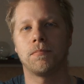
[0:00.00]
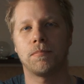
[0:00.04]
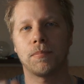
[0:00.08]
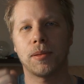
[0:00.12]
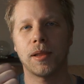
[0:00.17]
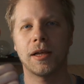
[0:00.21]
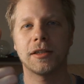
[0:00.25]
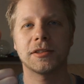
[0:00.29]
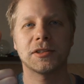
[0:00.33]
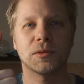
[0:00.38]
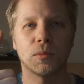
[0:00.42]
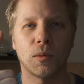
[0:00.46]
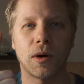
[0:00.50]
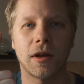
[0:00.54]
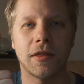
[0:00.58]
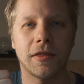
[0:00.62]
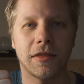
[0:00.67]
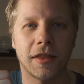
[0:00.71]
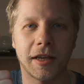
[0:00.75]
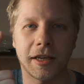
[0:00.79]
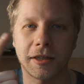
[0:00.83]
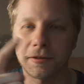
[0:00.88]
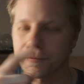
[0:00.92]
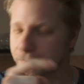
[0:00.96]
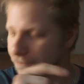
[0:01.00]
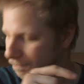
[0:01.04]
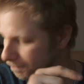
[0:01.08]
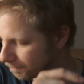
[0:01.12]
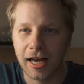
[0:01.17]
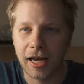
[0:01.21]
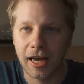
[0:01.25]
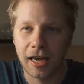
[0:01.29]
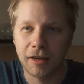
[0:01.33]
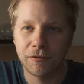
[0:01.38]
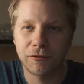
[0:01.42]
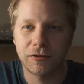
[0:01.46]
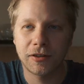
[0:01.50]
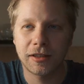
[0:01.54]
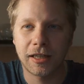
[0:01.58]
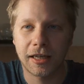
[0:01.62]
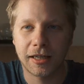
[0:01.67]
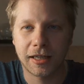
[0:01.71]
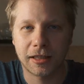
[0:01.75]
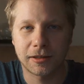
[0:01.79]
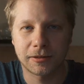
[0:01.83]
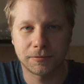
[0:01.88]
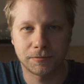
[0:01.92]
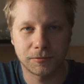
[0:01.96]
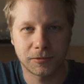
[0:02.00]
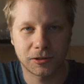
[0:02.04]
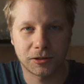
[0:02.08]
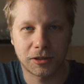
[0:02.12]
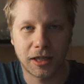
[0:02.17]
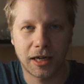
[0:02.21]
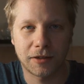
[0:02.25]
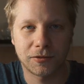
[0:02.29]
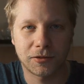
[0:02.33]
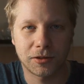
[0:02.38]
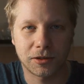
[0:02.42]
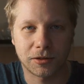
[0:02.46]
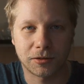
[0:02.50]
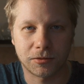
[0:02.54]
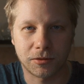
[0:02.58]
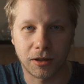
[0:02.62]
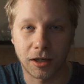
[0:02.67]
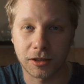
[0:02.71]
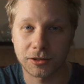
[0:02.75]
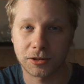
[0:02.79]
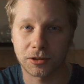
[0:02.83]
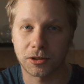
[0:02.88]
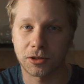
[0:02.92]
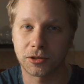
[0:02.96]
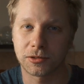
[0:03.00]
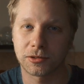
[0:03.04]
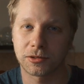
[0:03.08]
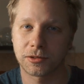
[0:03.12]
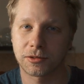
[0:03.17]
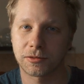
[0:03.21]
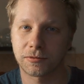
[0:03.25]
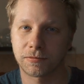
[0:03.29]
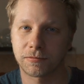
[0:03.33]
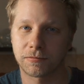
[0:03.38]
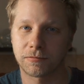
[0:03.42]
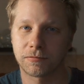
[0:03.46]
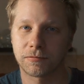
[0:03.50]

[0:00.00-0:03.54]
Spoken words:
Plus one thing, I feel like I arrived at a crossroads.